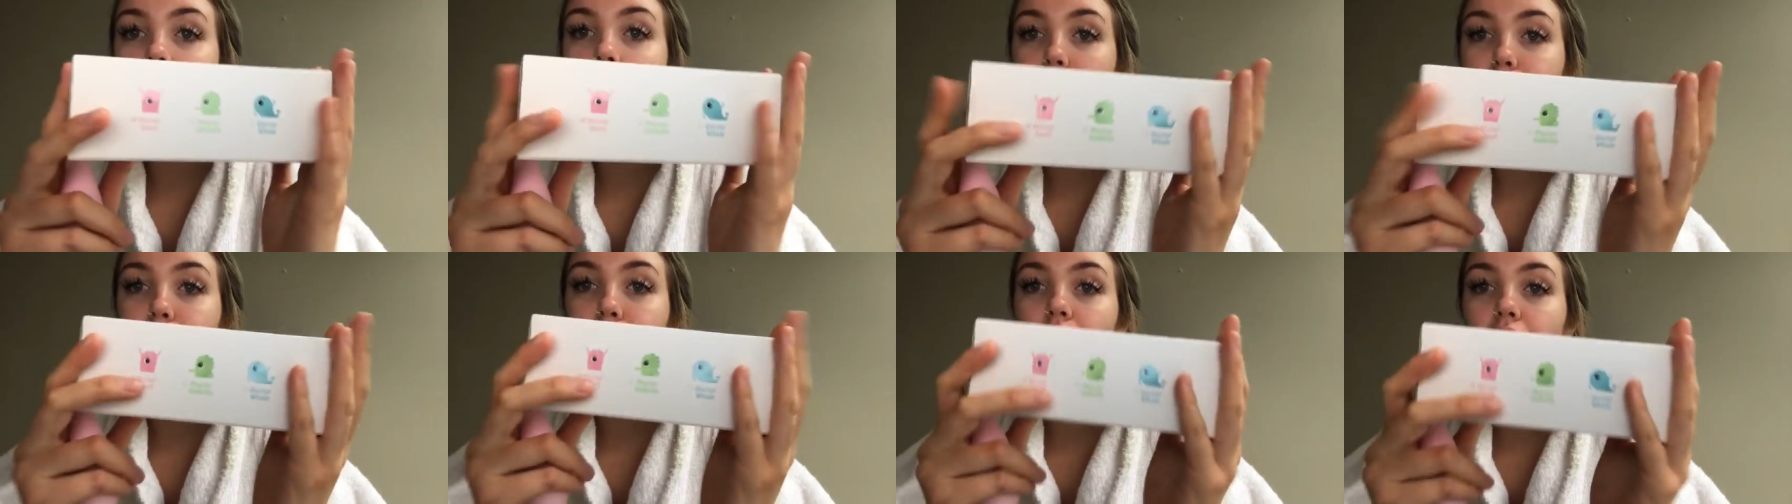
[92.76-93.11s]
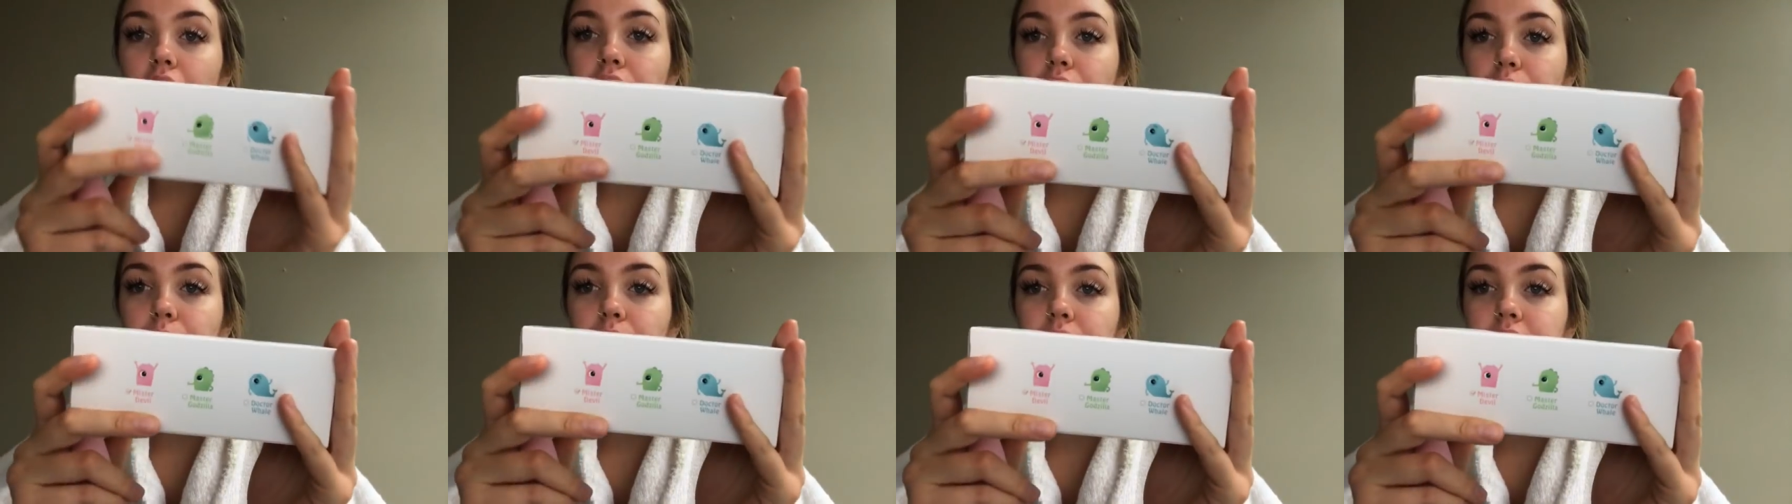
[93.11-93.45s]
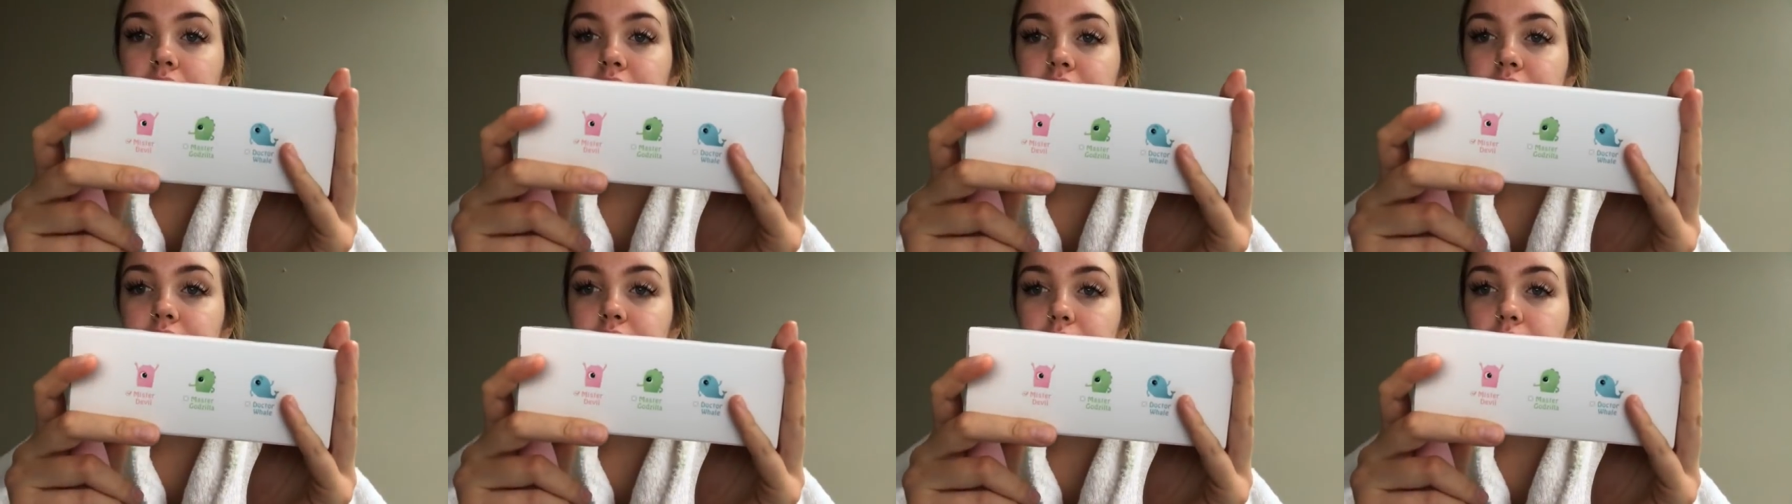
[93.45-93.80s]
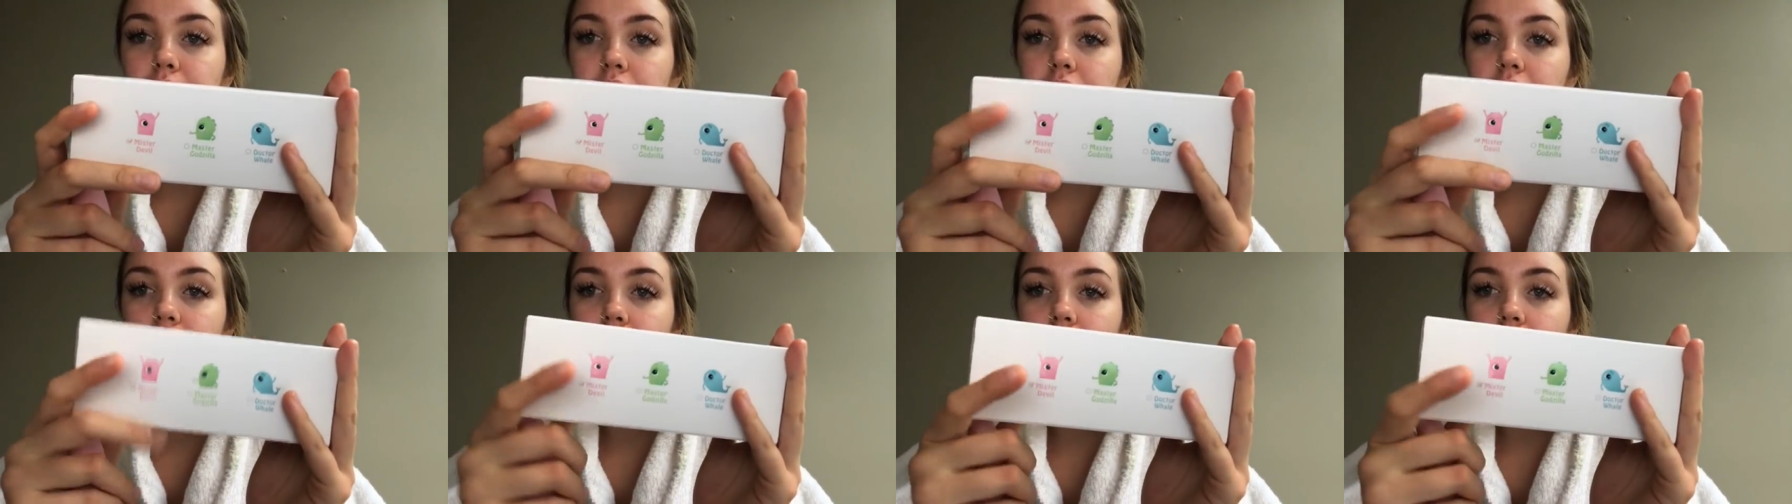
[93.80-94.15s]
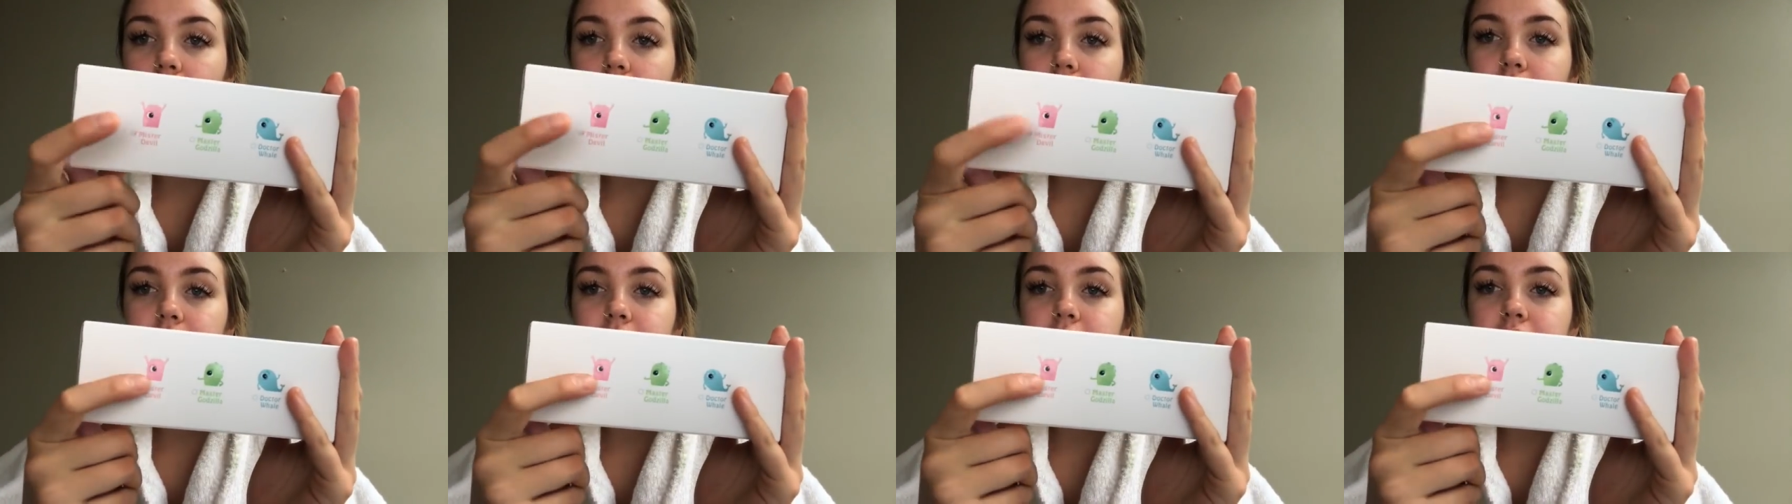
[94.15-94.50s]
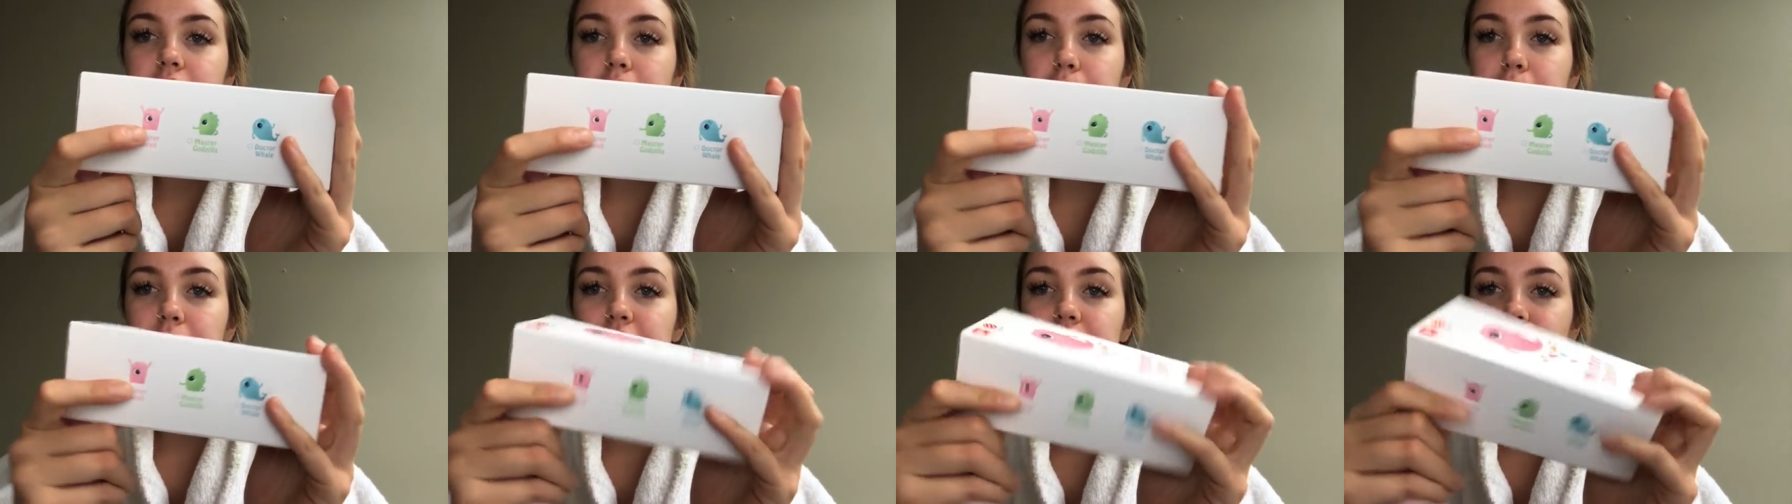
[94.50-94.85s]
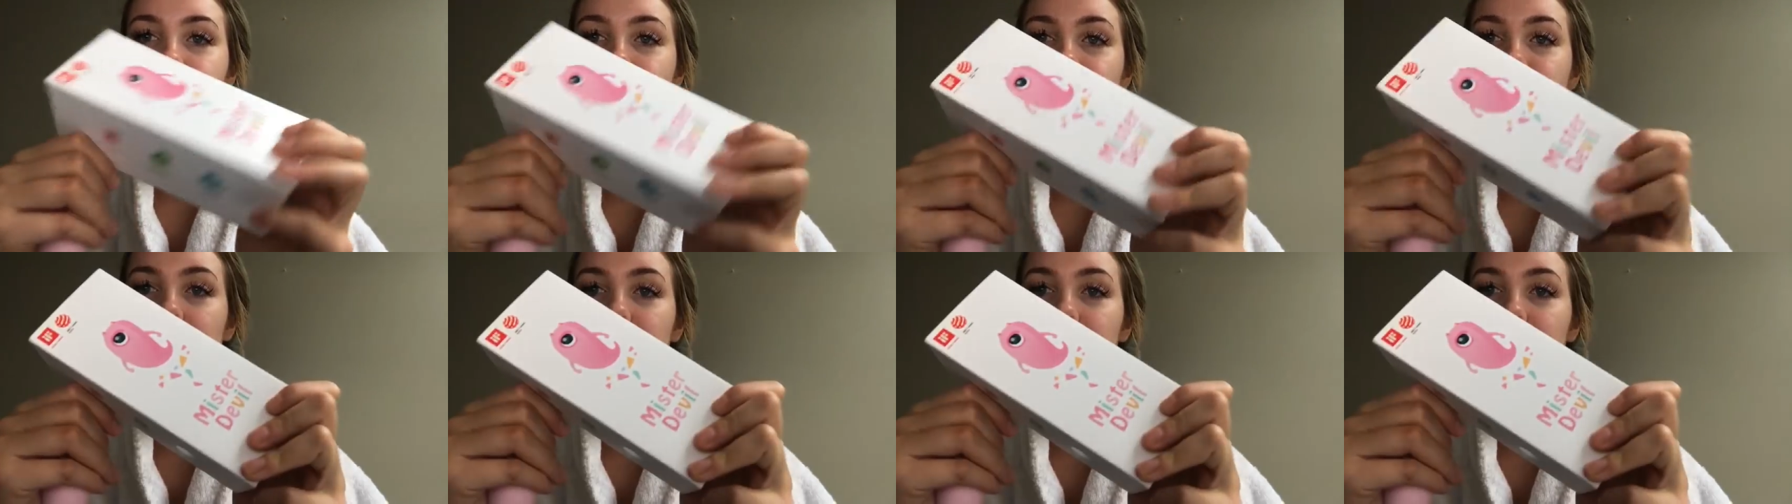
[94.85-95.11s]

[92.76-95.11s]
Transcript: A couple other ones. This is the Mr.